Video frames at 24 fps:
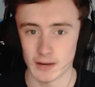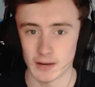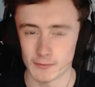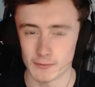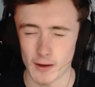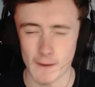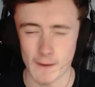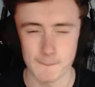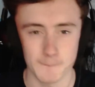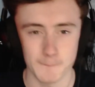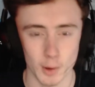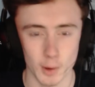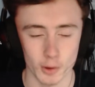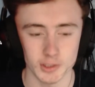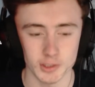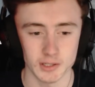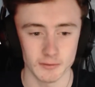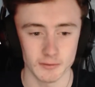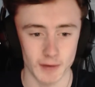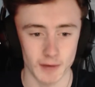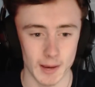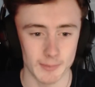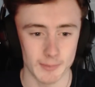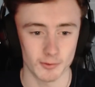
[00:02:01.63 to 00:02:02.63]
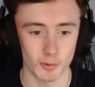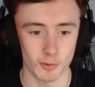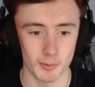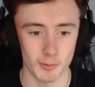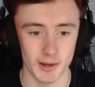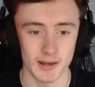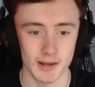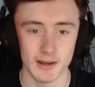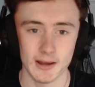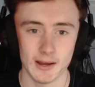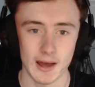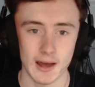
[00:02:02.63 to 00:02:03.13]
imposter vibes from
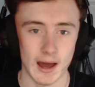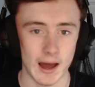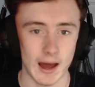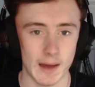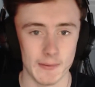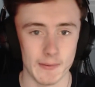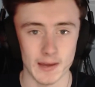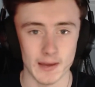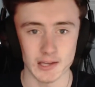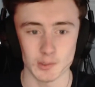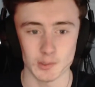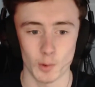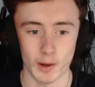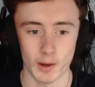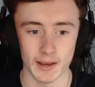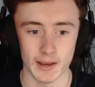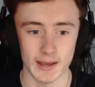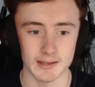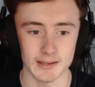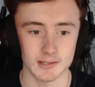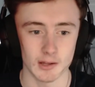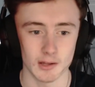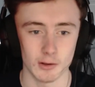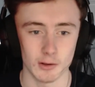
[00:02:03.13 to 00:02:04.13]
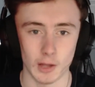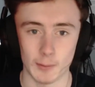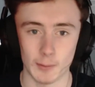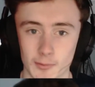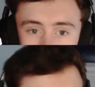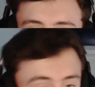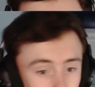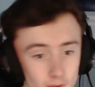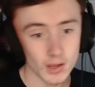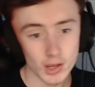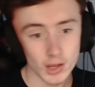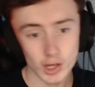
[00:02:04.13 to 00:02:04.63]
it, and that's why it gets number
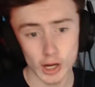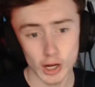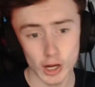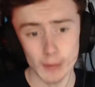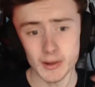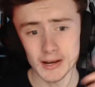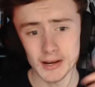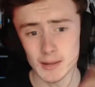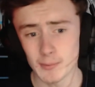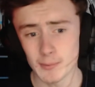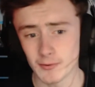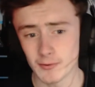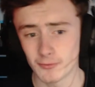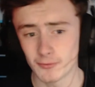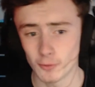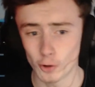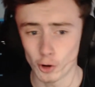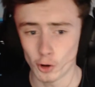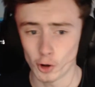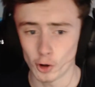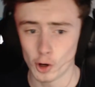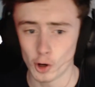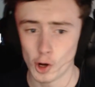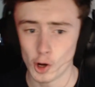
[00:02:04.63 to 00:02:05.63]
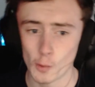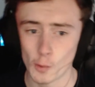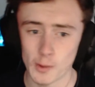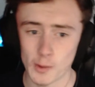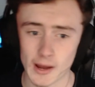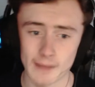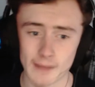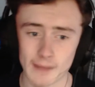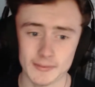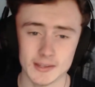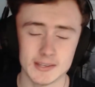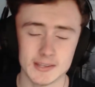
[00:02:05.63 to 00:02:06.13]
3. Coming in at number 4, we
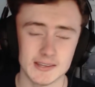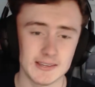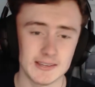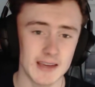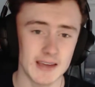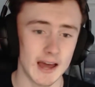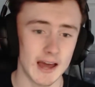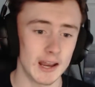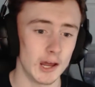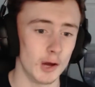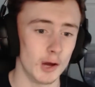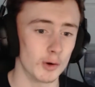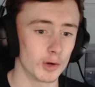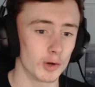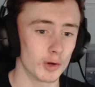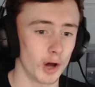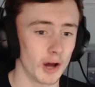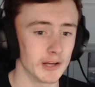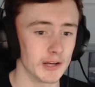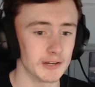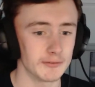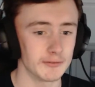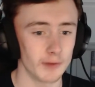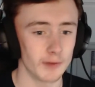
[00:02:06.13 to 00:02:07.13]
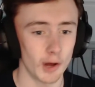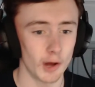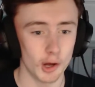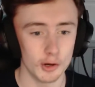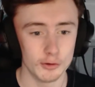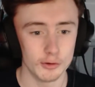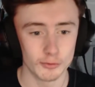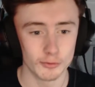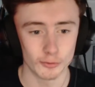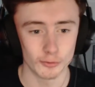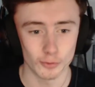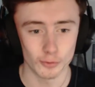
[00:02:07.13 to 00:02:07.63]
have this yellow kind of
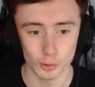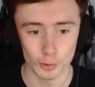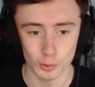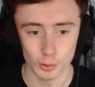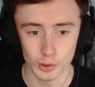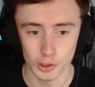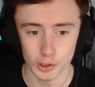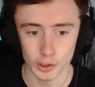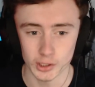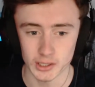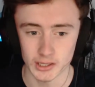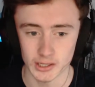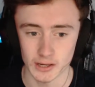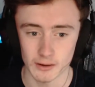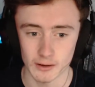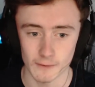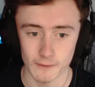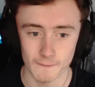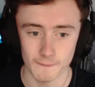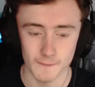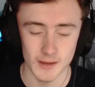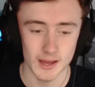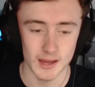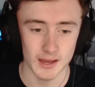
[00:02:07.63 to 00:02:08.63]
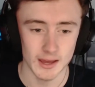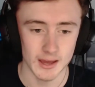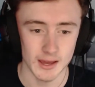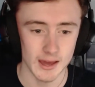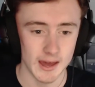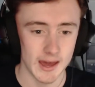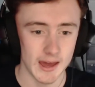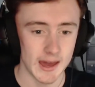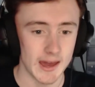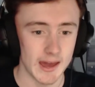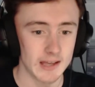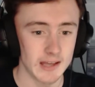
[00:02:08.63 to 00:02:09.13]
overall looking thing.
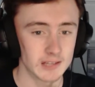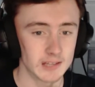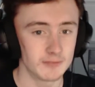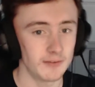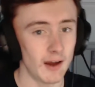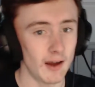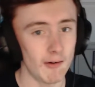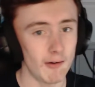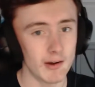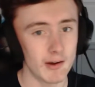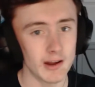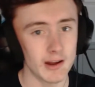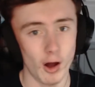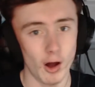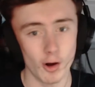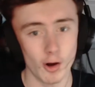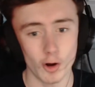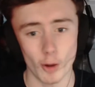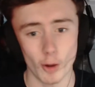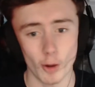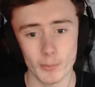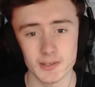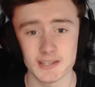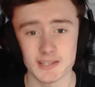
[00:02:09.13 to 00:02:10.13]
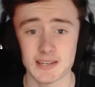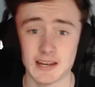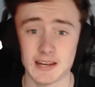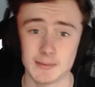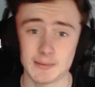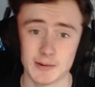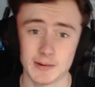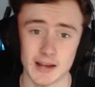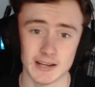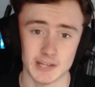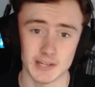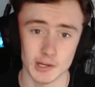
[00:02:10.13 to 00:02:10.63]
It's very uncommon to see
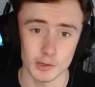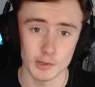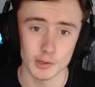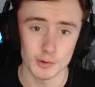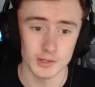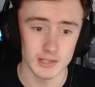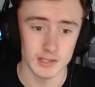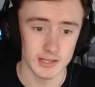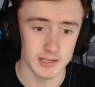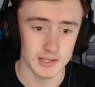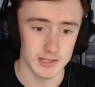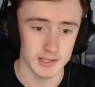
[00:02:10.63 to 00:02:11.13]
anybody actually using this